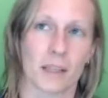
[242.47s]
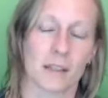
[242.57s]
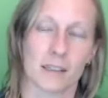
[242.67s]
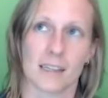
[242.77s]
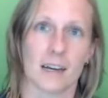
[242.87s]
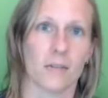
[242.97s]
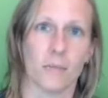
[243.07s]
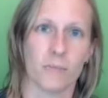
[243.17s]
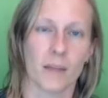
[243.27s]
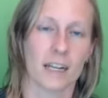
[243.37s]
that's now
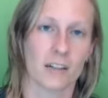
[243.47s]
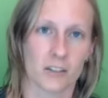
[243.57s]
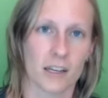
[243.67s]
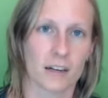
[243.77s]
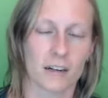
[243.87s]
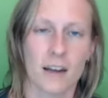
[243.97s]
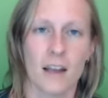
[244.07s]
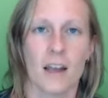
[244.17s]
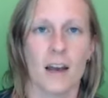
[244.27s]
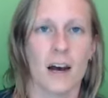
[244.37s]
nine years later
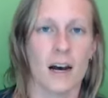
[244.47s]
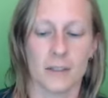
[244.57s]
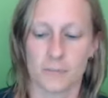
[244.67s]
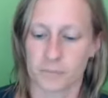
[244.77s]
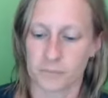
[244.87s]
um,